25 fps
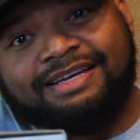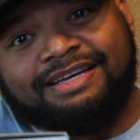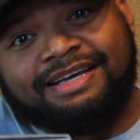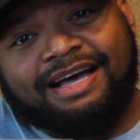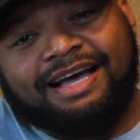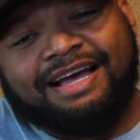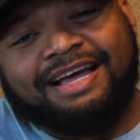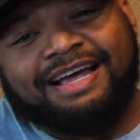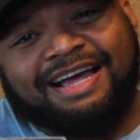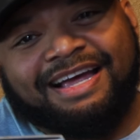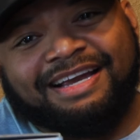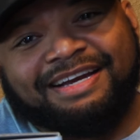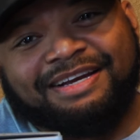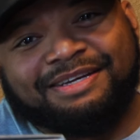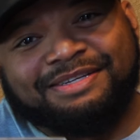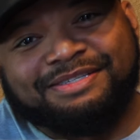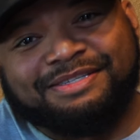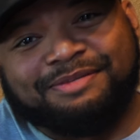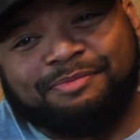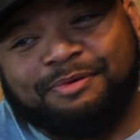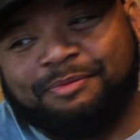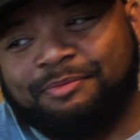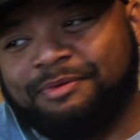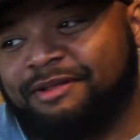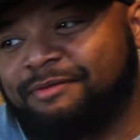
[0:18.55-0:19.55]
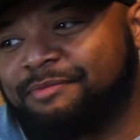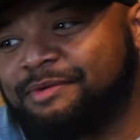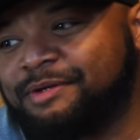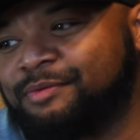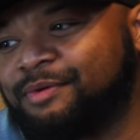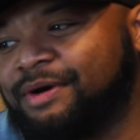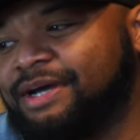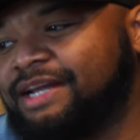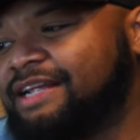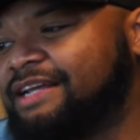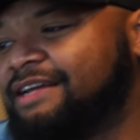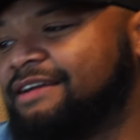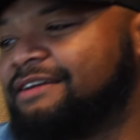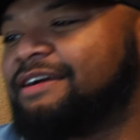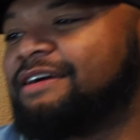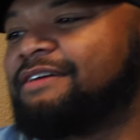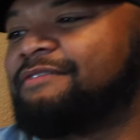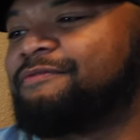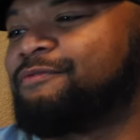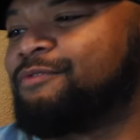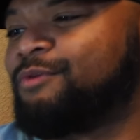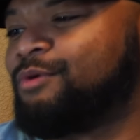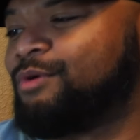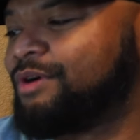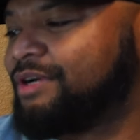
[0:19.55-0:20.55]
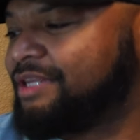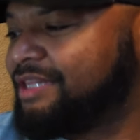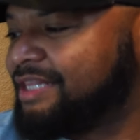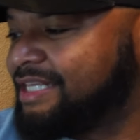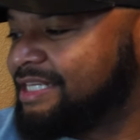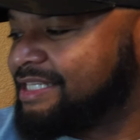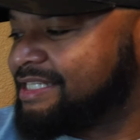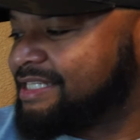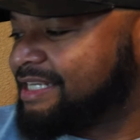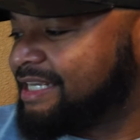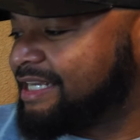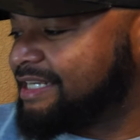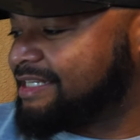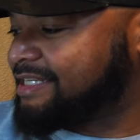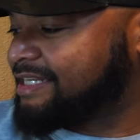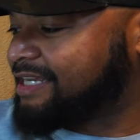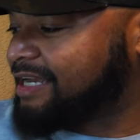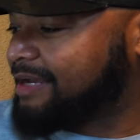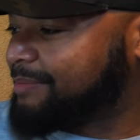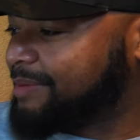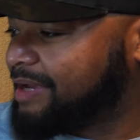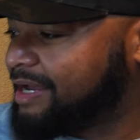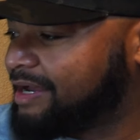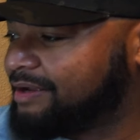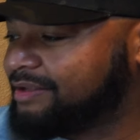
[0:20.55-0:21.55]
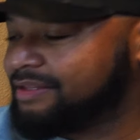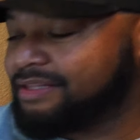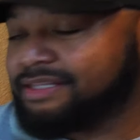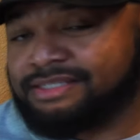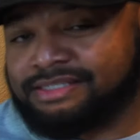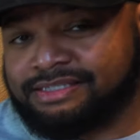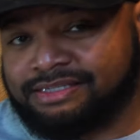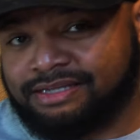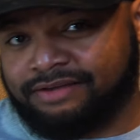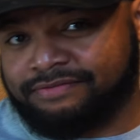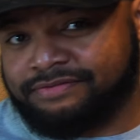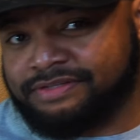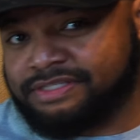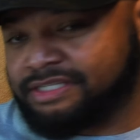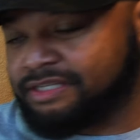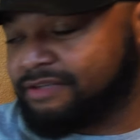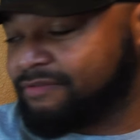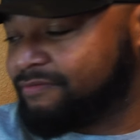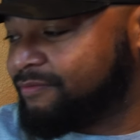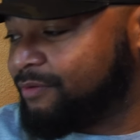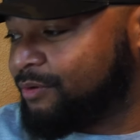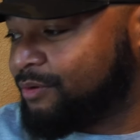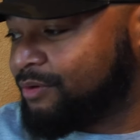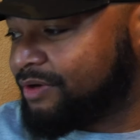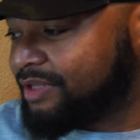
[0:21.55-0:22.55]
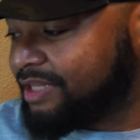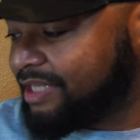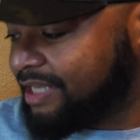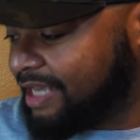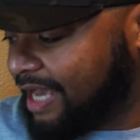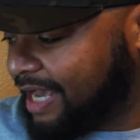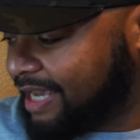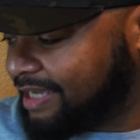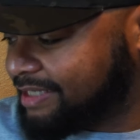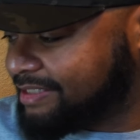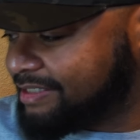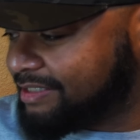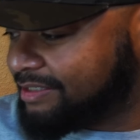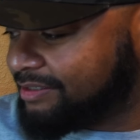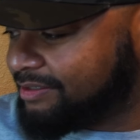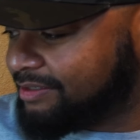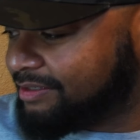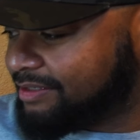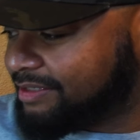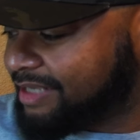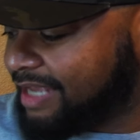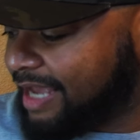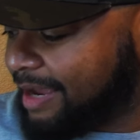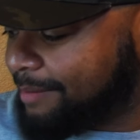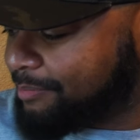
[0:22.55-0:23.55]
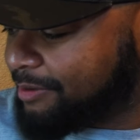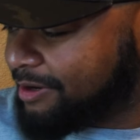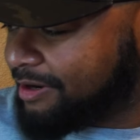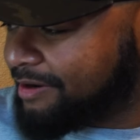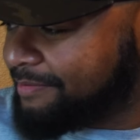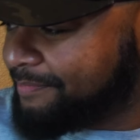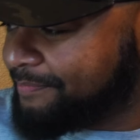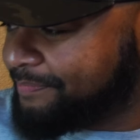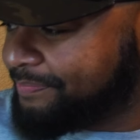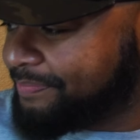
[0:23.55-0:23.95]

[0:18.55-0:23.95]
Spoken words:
I know some people have been waiting for this kit to come out. This is obviously for the Axial Capra.